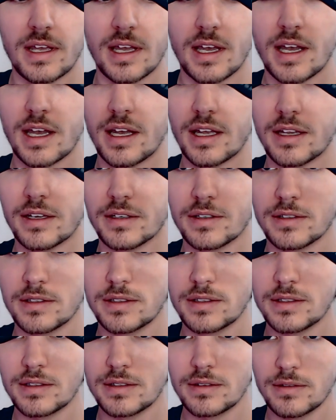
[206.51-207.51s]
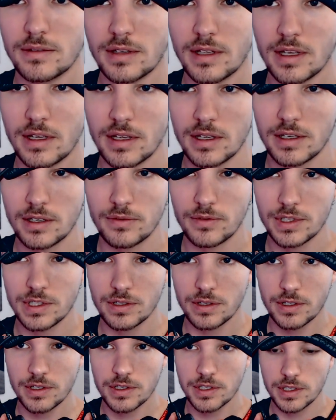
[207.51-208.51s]
and they're
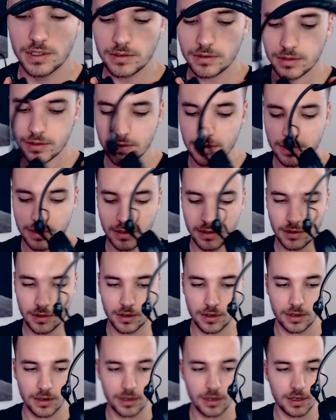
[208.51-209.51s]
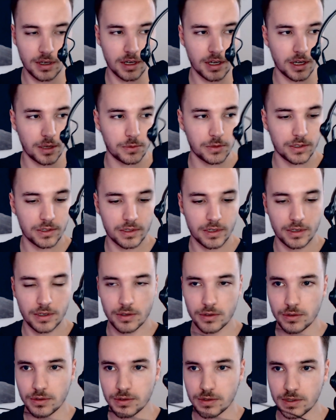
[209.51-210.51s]
individually shielded, so I'm just going
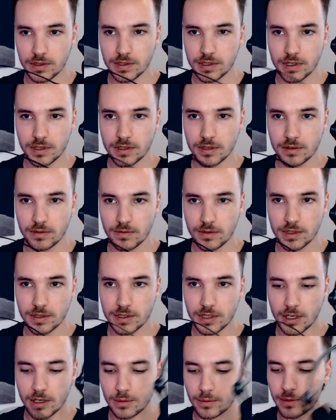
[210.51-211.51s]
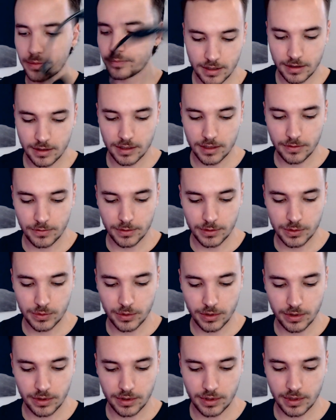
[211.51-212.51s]
to use a section of this cable. The difference
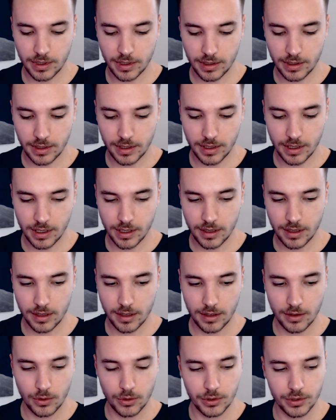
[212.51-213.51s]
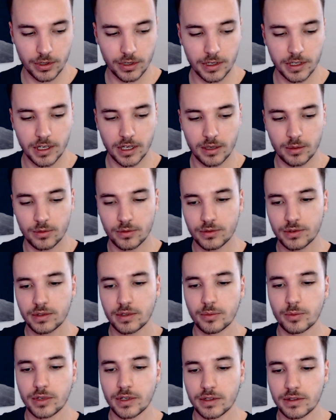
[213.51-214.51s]
with audio cables
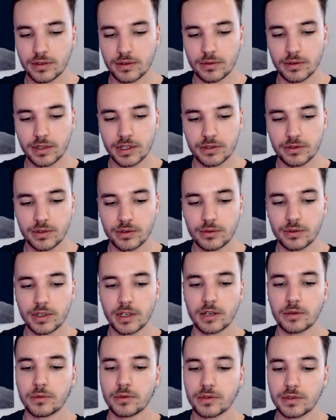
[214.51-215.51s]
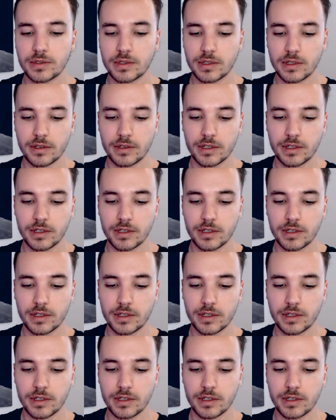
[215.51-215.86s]
compared to electrical cables,